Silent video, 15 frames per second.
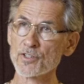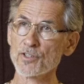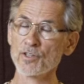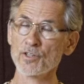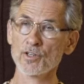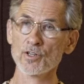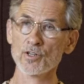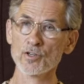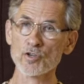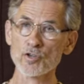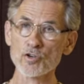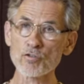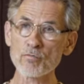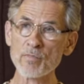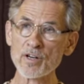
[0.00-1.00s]
a
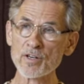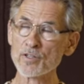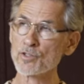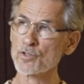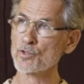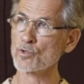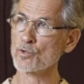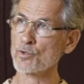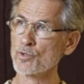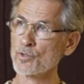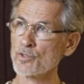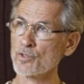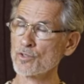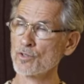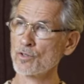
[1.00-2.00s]
tremendous
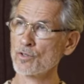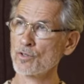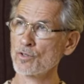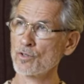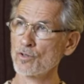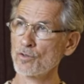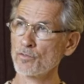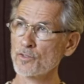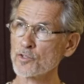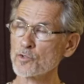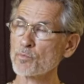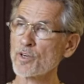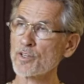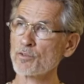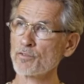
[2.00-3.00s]
source of the
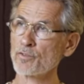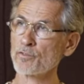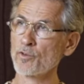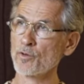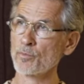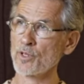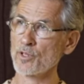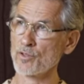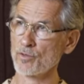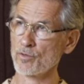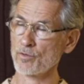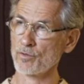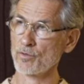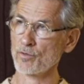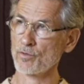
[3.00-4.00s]
spread of information.
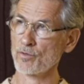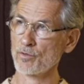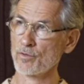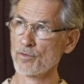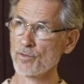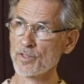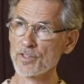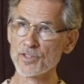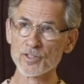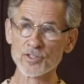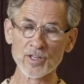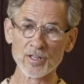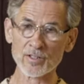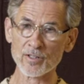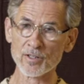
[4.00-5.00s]
This is
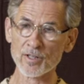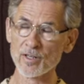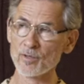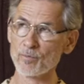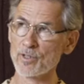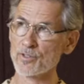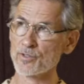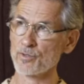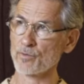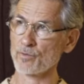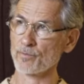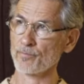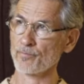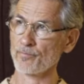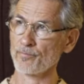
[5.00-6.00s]
undeniably so.
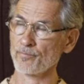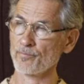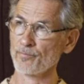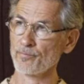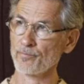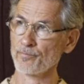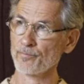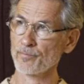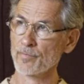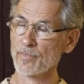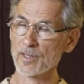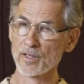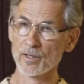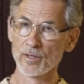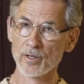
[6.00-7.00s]

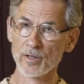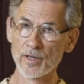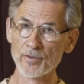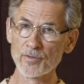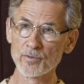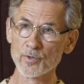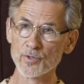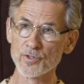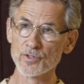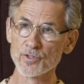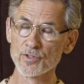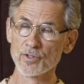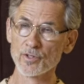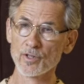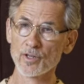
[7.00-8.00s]
In other words,
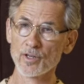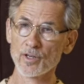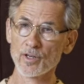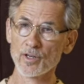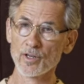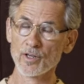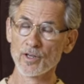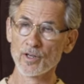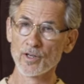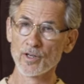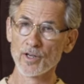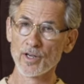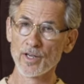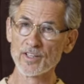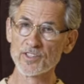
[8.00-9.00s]

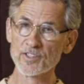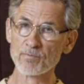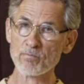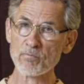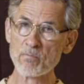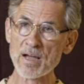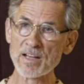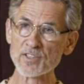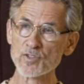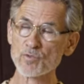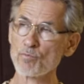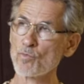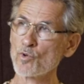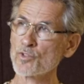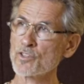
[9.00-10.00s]
it's
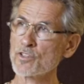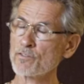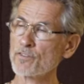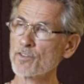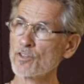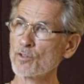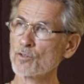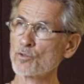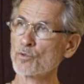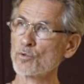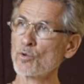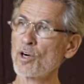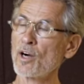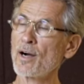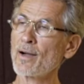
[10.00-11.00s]
much more difficult to
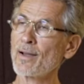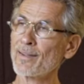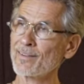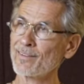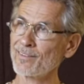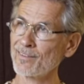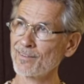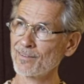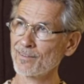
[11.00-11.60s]
hide